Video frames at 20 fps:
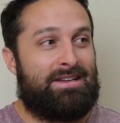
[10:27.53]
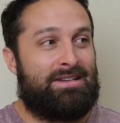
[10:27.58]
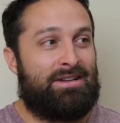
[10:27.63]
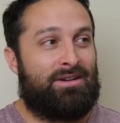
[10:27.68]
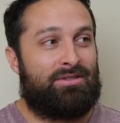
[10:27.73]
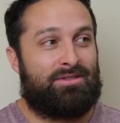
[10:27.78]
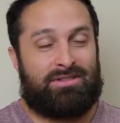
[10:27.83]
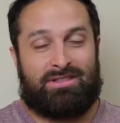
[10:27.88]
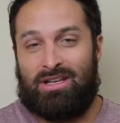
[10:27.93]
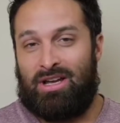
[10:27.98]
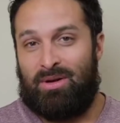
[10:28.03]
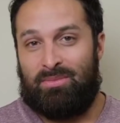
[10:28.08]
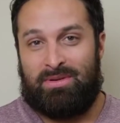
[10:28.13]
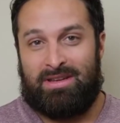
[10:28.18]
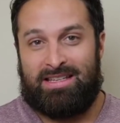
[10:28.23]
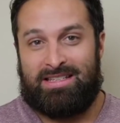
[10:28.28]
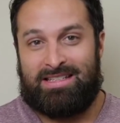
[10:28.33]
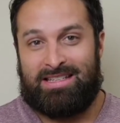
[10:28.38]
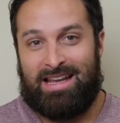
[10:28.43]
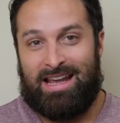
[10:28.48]
I don't sell
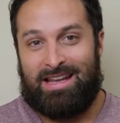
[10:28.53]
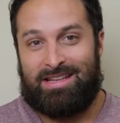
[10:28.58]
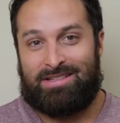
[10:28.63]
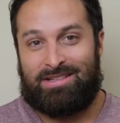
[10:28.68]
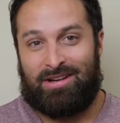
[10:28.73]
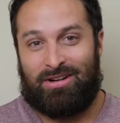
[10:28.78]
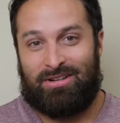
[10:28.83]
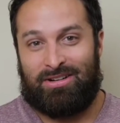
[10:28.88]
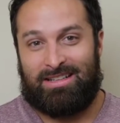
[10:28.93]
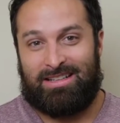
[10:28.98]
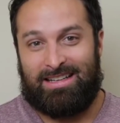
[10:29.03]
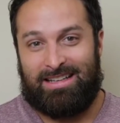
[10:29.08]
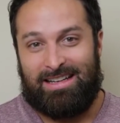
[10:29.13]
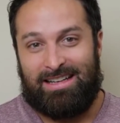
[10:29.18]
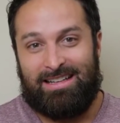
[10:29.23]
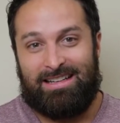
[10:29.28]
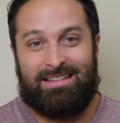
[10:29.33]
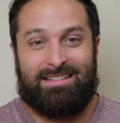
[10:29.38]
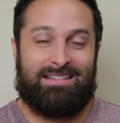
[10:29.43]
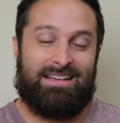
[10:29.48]
BCAAs
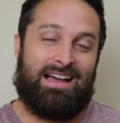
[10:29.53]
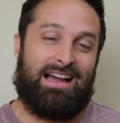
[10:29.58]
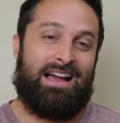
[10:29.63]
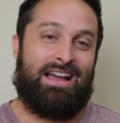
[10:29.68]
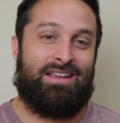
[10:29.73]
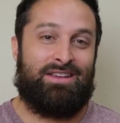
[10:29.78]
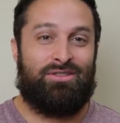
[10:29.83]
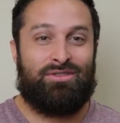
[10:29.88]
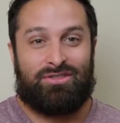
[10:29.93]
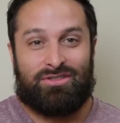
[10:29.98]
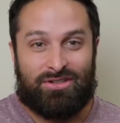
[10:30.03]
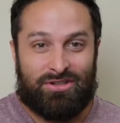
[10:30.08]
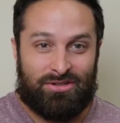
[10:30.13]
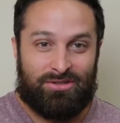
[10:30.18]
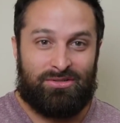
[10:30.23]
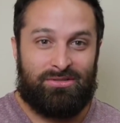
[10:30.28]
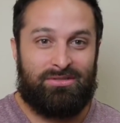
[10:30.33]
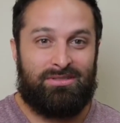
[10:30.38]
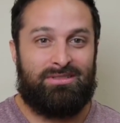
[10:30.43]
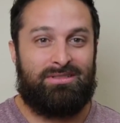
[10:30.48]
currently. I used
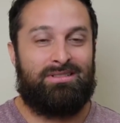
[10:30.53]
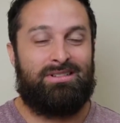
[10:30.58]
to.